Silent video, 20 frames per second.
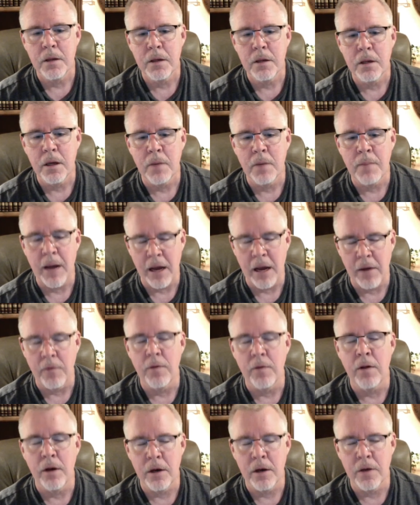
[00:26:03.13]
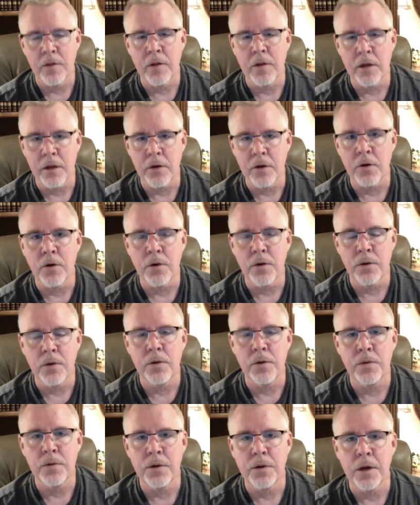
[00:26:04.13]
about the little
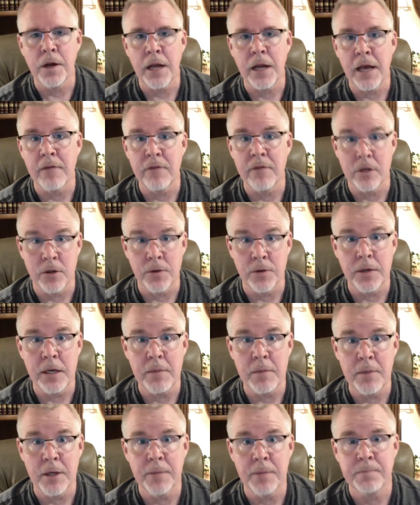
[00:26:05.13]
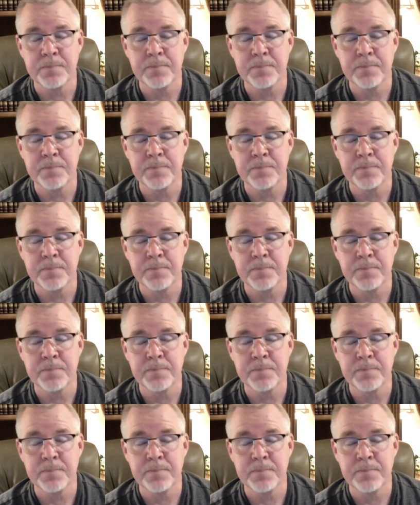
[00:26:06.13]
girl not having leukemia.